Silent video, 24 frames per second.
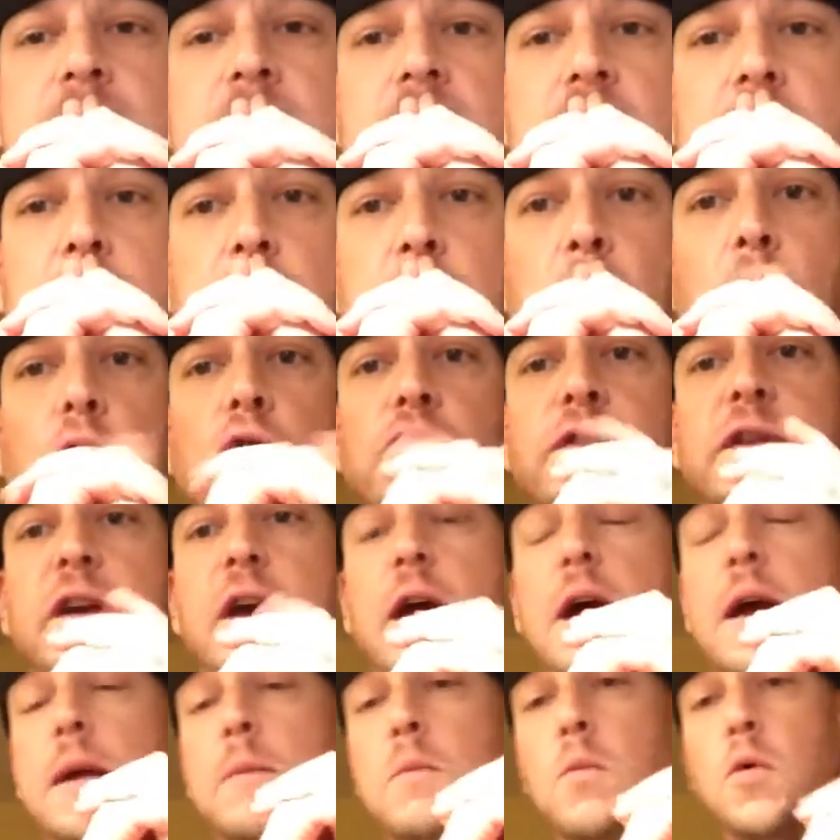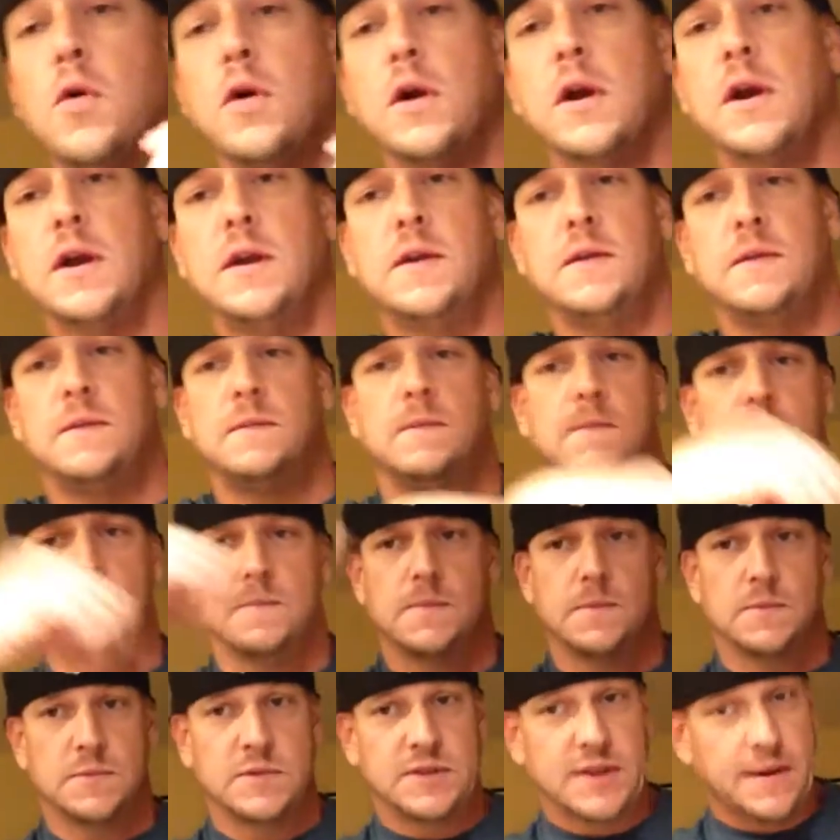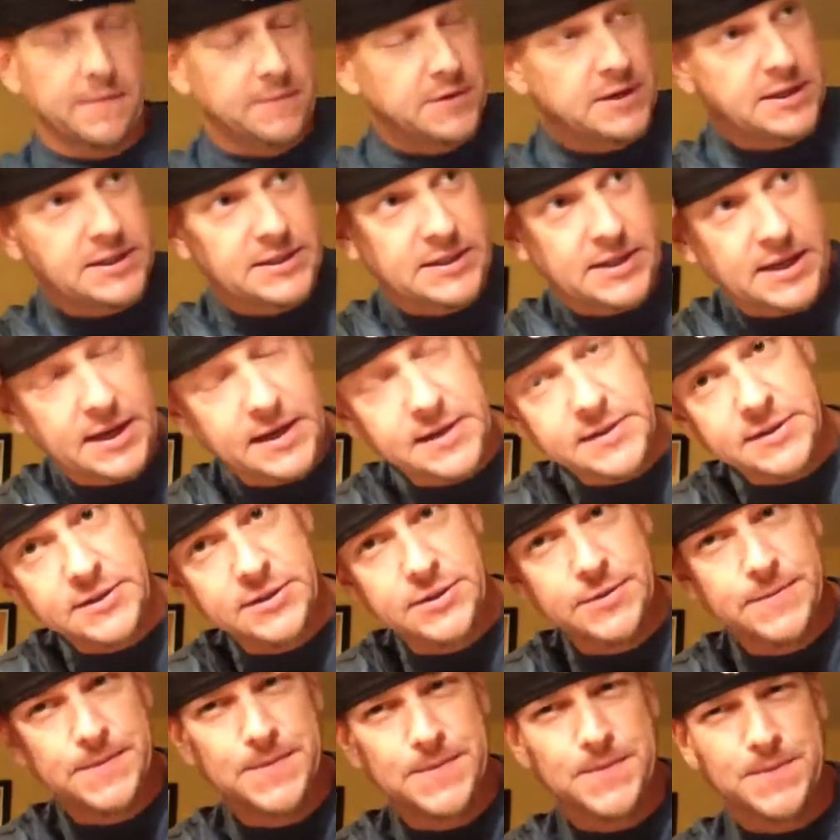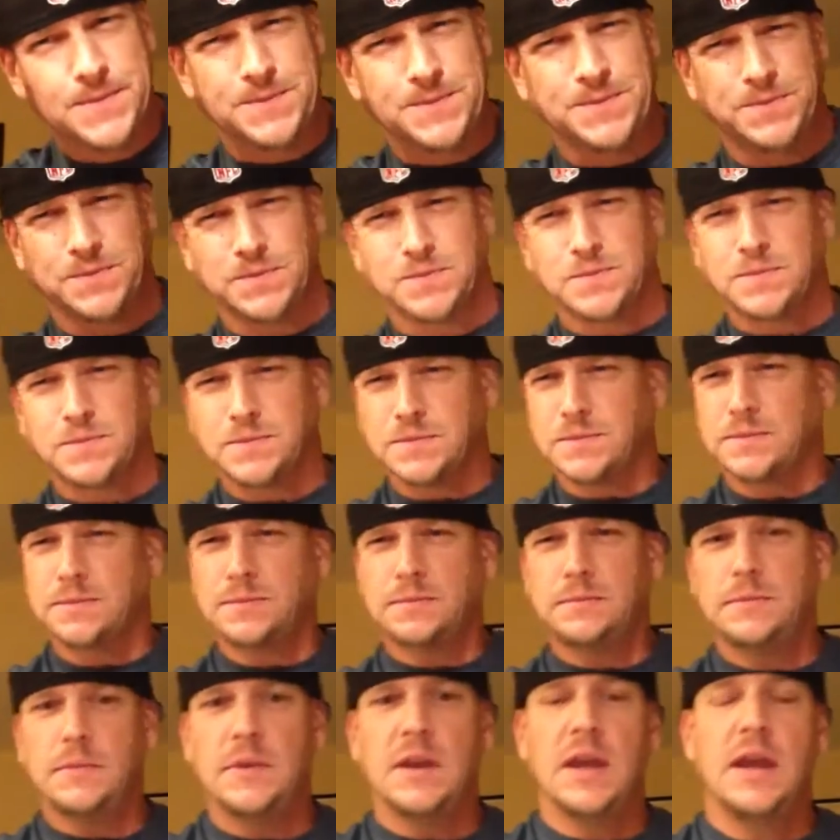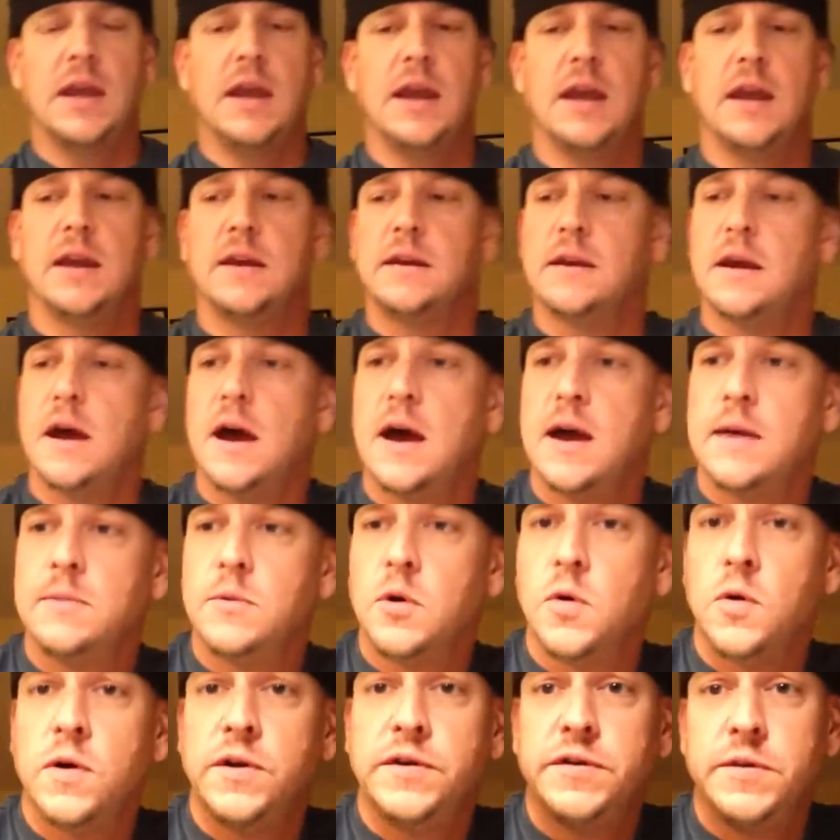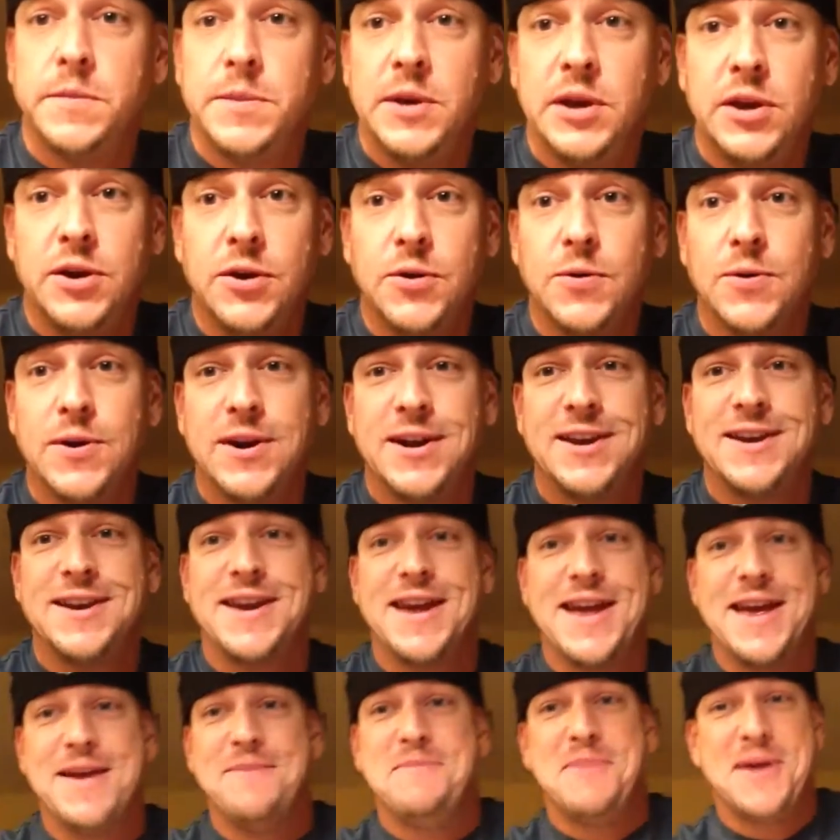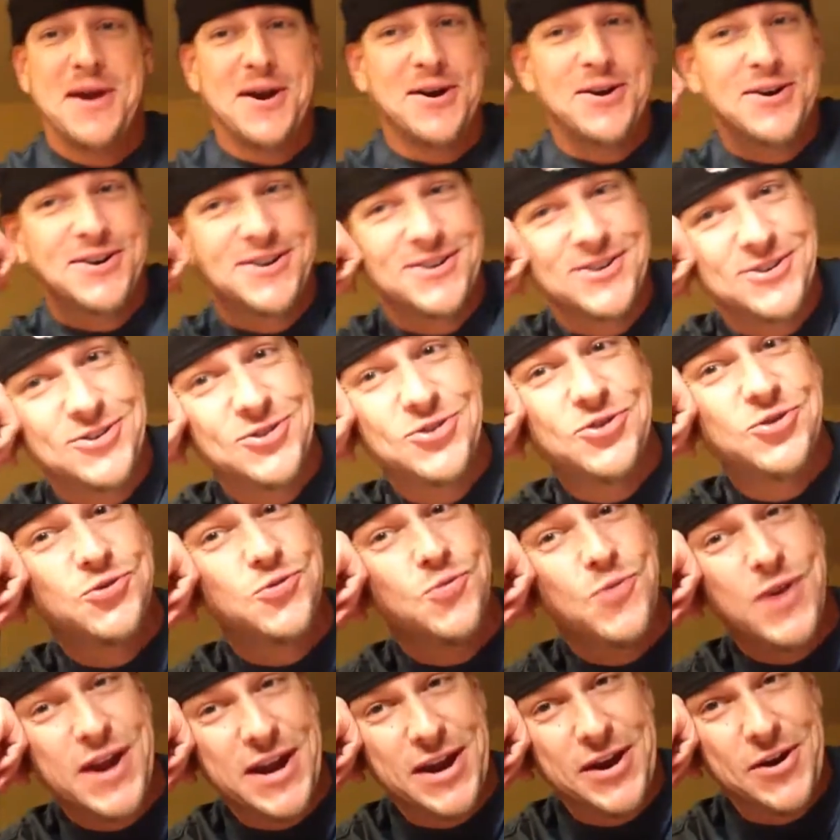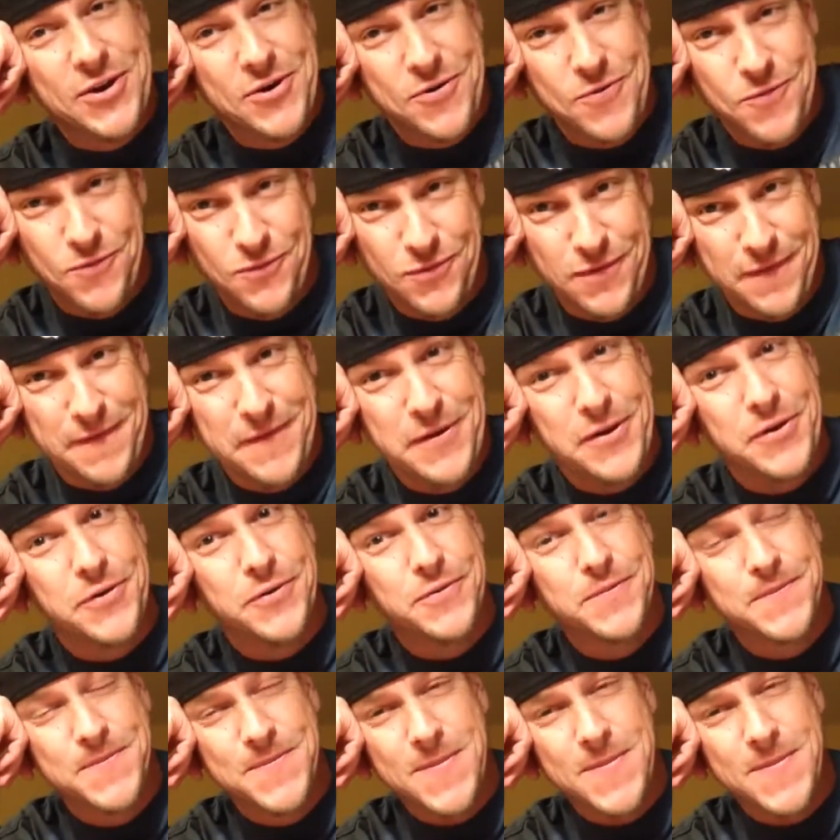I'm Multi-Morgan 76, and I'm going to be doing a Parrot Swing review.